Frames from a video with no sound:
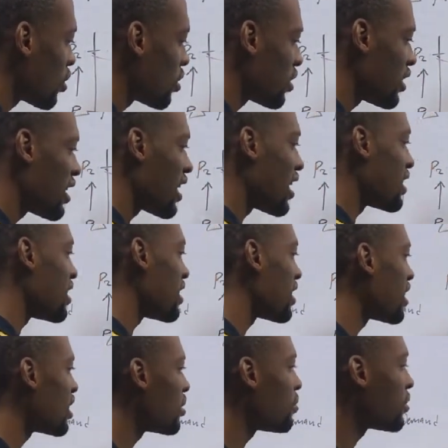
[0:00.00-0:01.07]
they are the
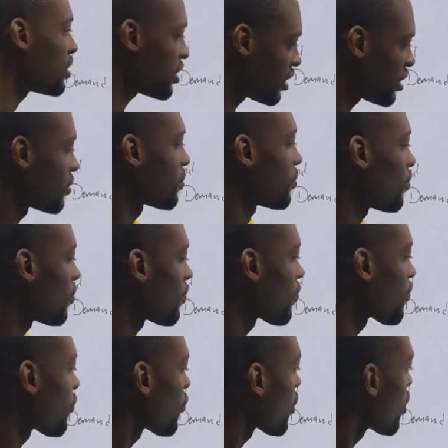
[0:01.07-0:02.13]
same thing.
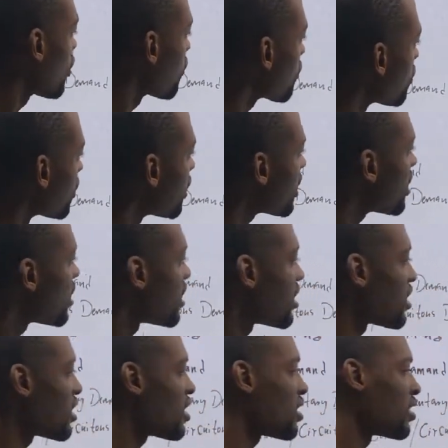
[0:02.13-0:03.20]
So this
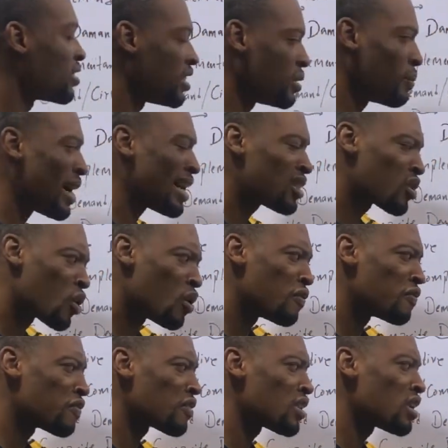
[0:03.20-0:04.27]
is demand curve
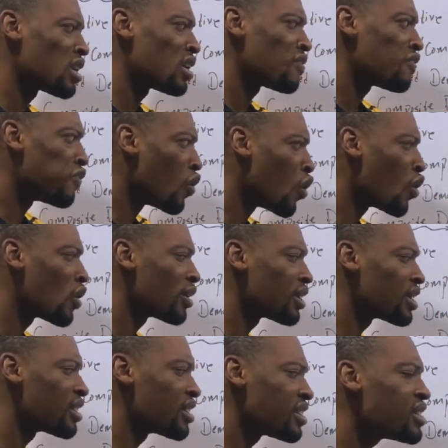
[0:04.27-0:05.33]
for
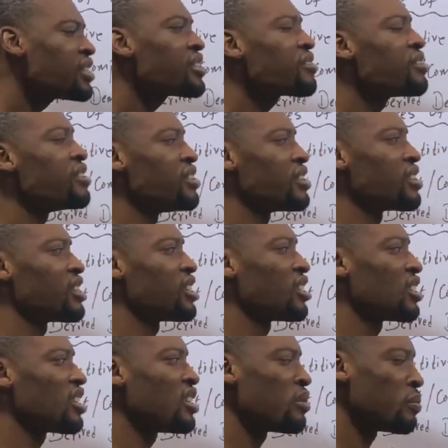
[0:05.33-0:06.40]
increase
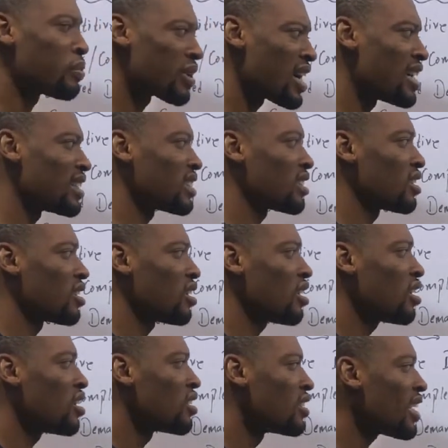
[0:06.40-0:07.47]
in price.
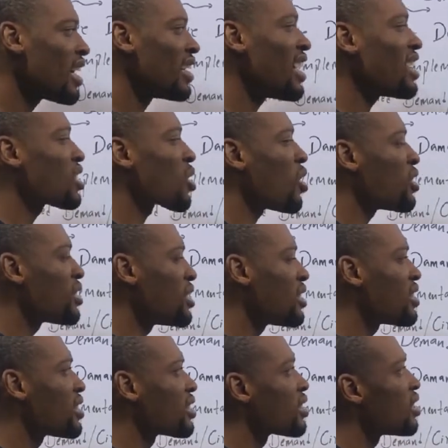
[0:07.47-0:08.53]
Now let's call
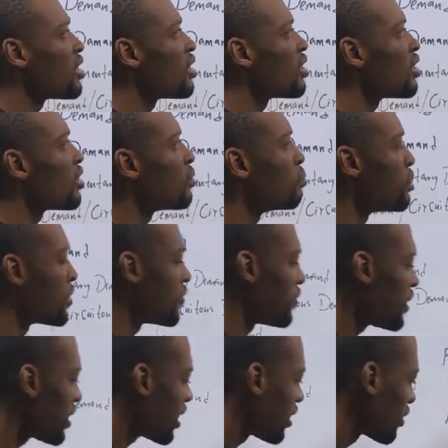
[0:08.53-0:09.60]
this
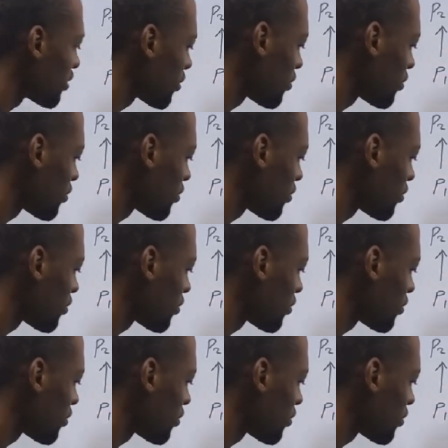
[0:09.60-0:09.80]
Bonvita.